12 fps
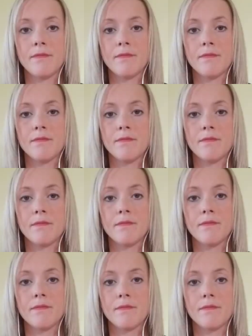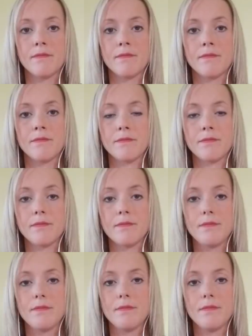
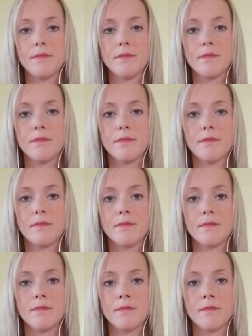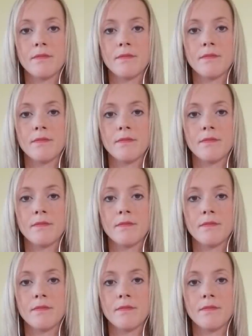(not speaking)